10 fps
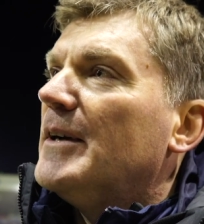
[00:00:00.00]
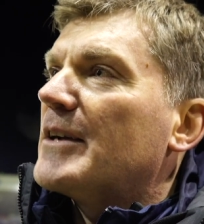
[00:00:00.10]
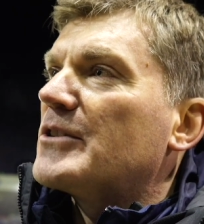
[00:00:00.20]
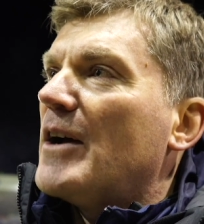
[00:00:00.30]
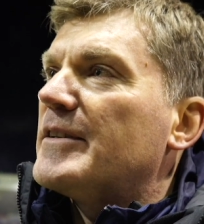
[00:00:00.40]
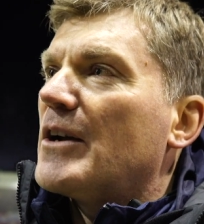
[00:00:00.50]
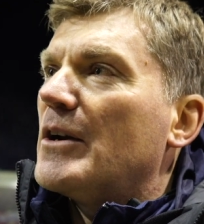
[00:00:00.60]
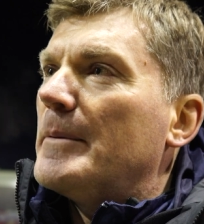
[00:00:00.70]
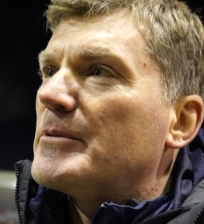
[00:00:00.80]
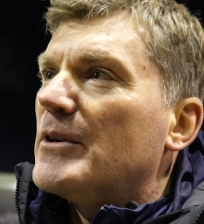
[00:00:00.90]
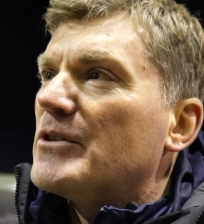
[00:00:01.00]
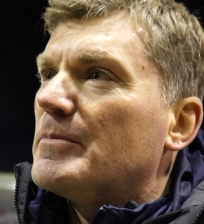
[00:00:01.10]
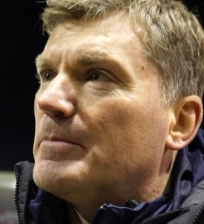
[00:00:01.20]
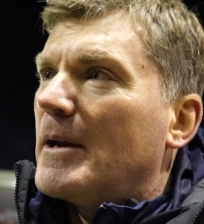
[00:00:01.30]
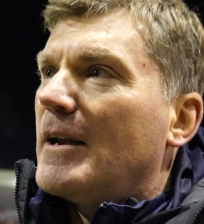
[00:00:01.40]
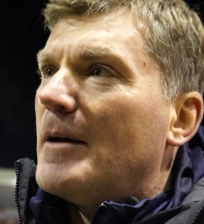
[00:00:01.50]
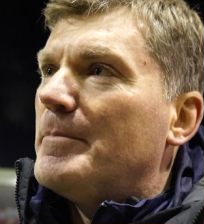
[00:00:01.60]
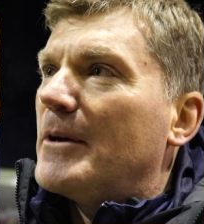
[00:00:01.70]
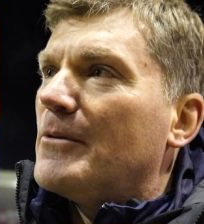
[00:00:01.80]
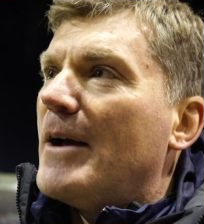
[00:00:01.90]
excited to go to Ipswich, big
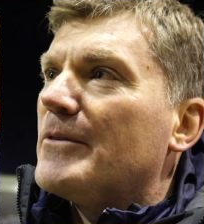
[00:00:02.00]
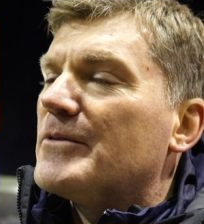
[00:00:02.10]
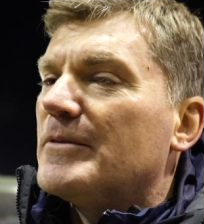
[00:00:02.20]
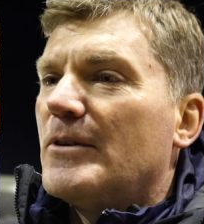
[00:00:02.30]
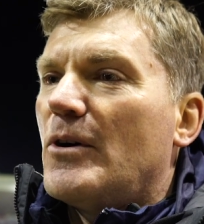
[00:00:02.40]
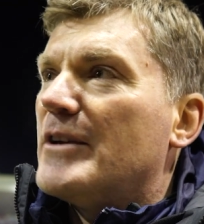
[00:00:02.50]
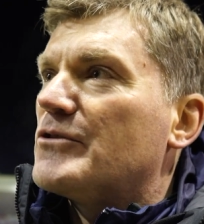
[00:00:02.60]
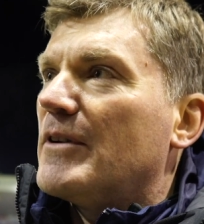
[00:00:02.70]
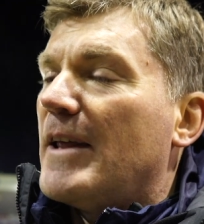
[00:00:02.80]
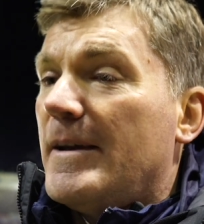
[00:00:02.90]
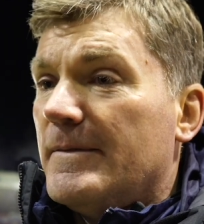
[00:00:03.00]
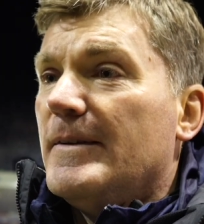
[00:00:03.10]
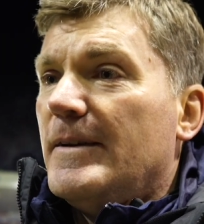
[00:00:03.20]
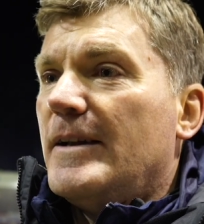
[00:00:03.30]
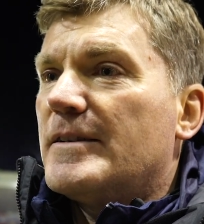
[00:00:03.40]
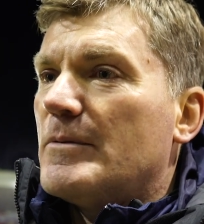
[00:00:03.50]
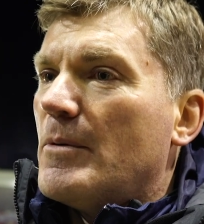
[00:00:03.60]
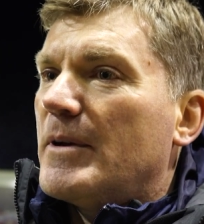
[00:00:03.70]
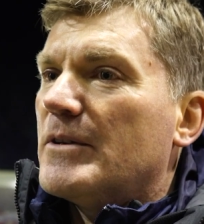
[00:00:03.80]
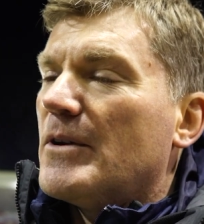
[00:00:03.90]
club, big ground, a lot of history there, and see what we can